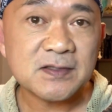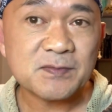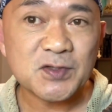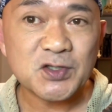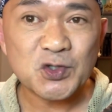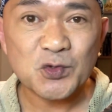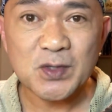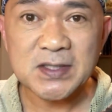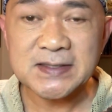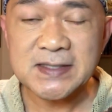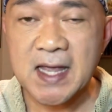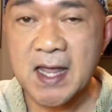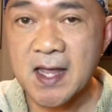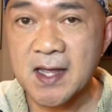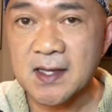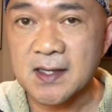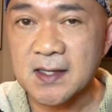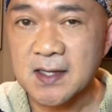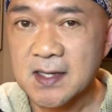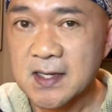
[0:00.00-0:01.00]
Miss
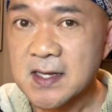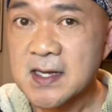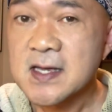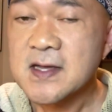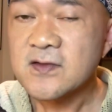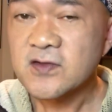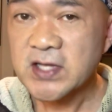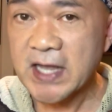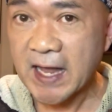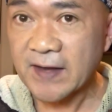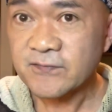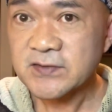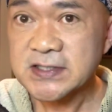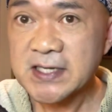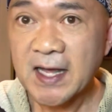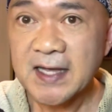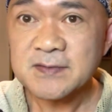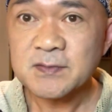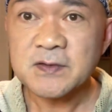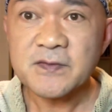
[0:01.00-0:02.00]
USA. The
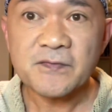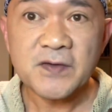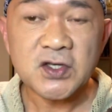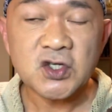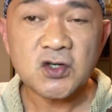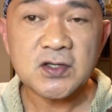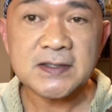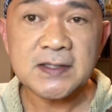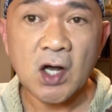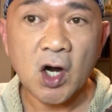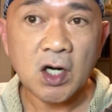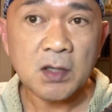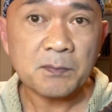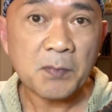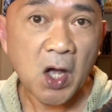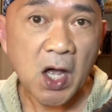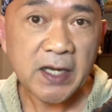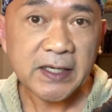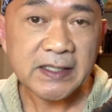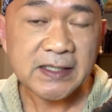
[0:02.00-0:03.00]
advertisement features
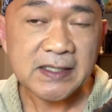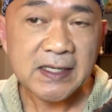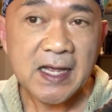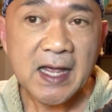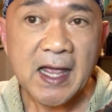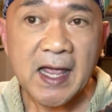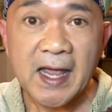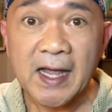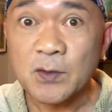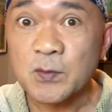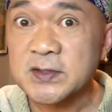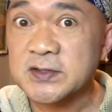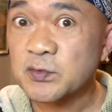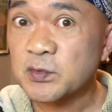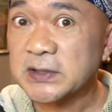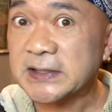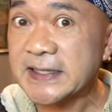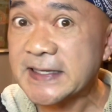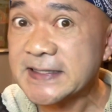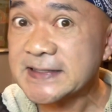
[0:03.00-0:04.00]
Arbani and was
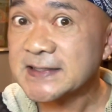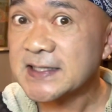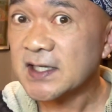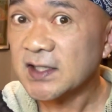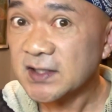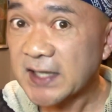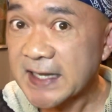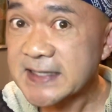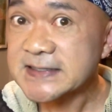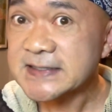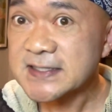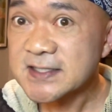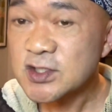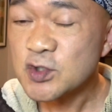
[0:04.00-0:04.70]
released less than